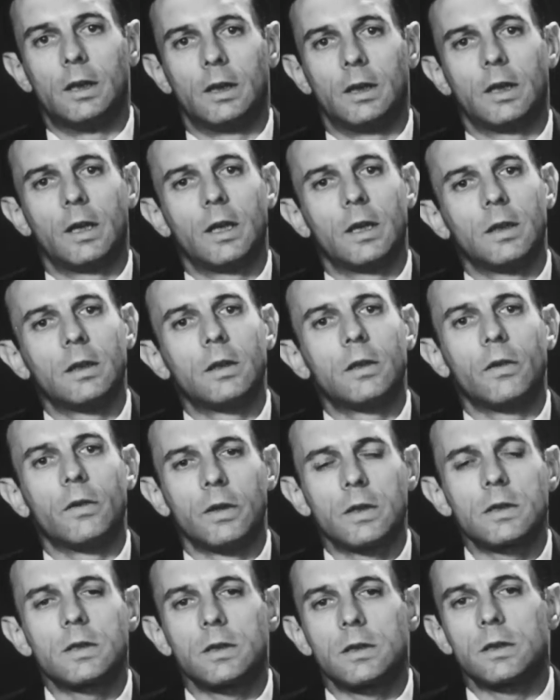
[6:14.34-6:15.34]
uh, and
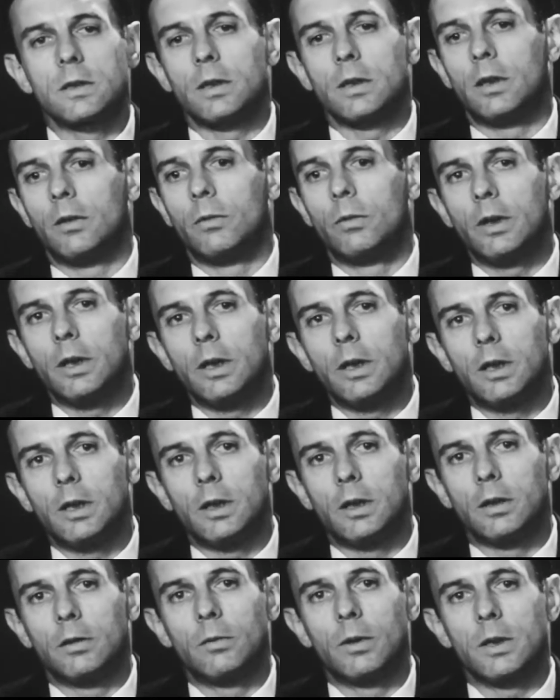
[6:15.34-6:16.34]
this is a way
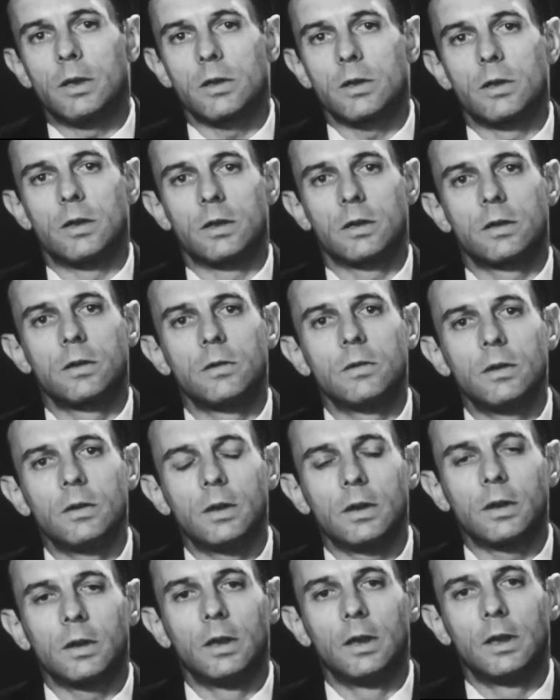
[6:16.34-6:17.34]
in which the
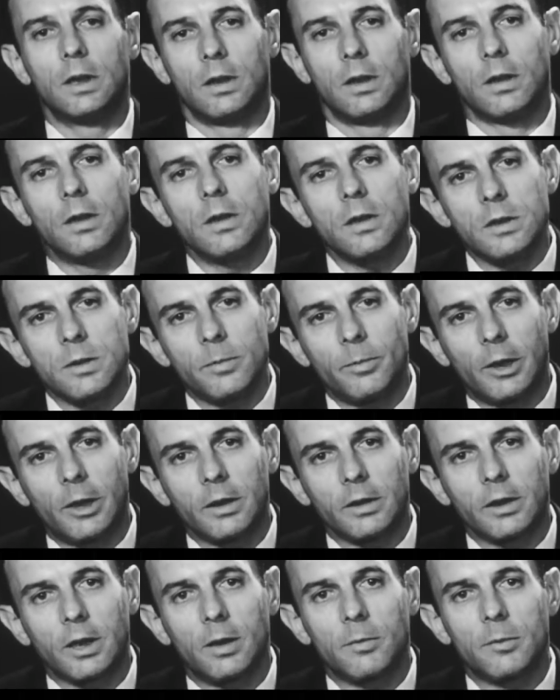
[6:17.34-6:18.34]
student learns
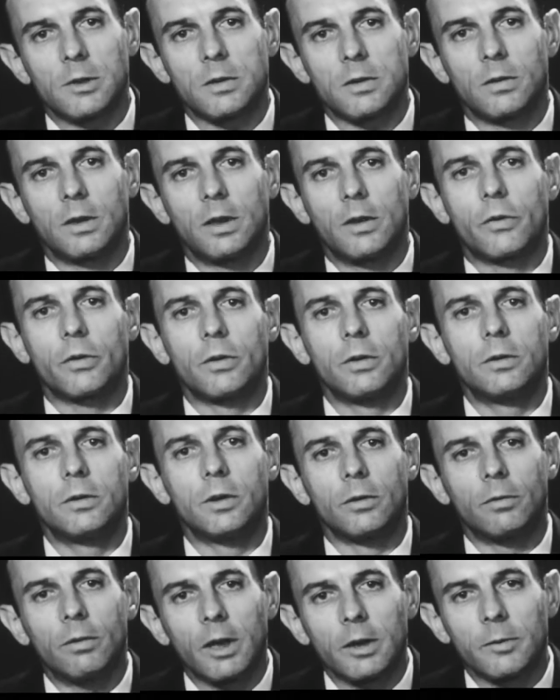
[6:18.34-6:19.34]
about chemistry through
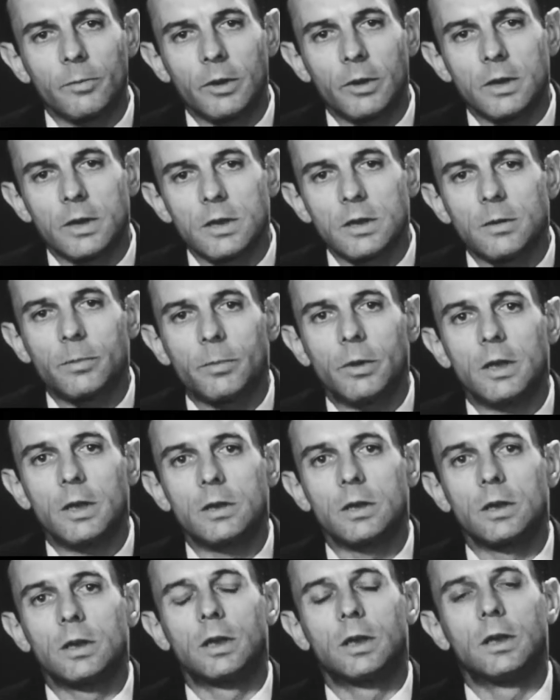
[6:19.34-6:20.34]
direct
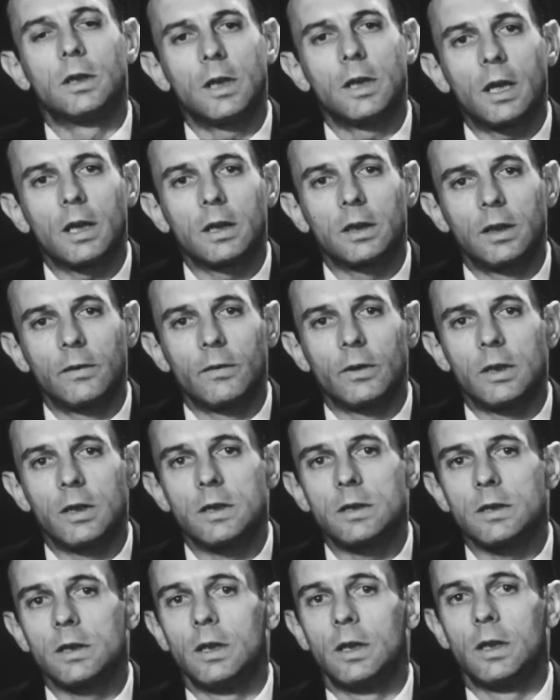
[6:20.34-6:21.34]
participation in the
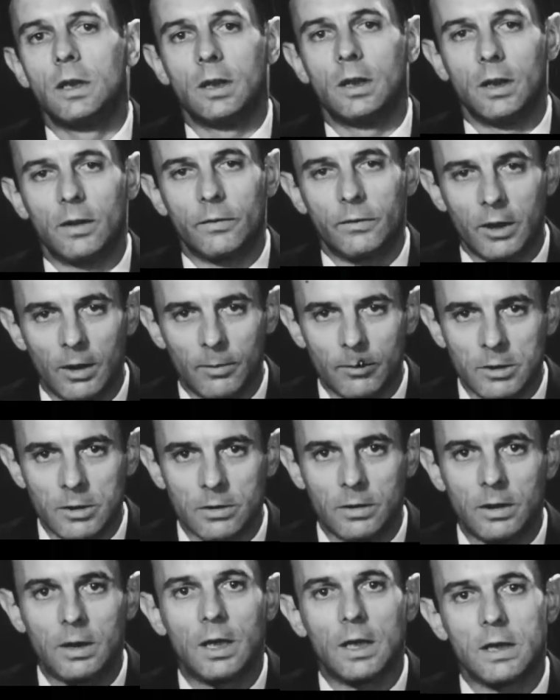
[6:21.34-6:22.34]
activities of
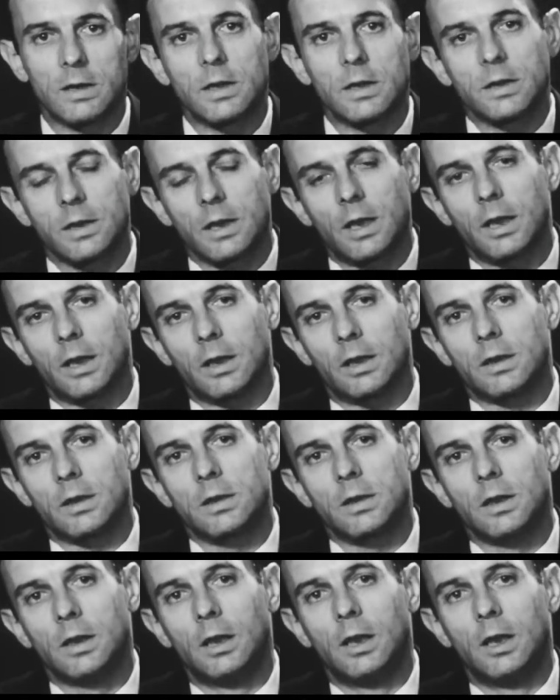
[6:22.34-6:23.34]
chemistry as a science.
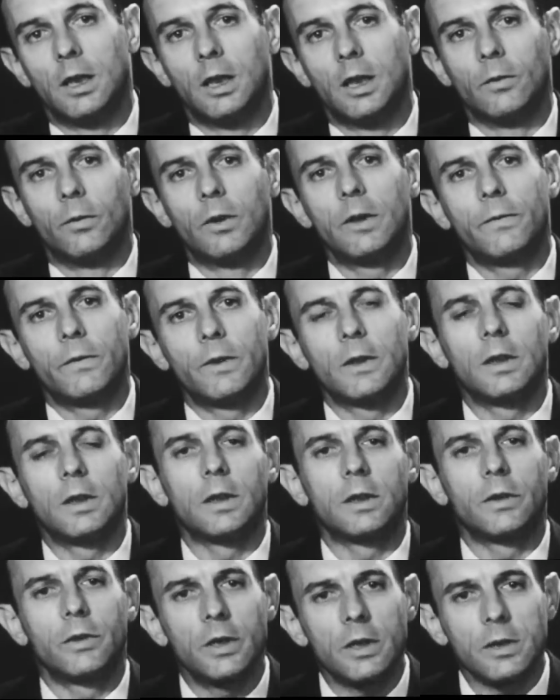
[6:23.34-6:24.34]
We feel
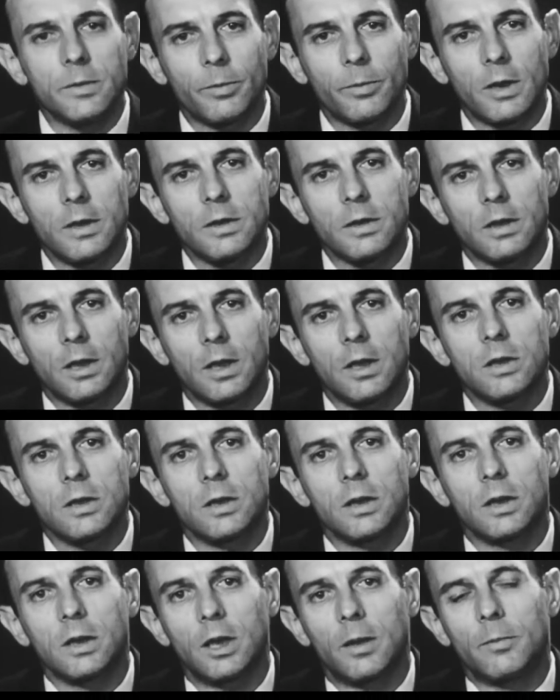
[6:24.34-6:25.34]
that this
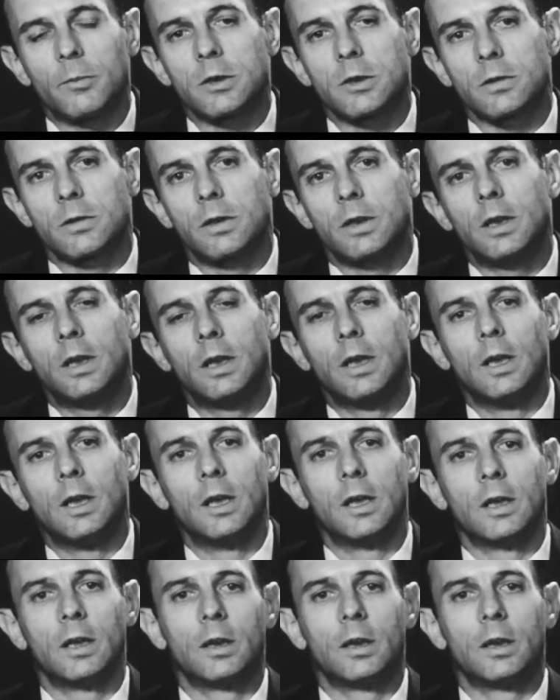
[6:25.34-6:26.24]
presentation of chemistry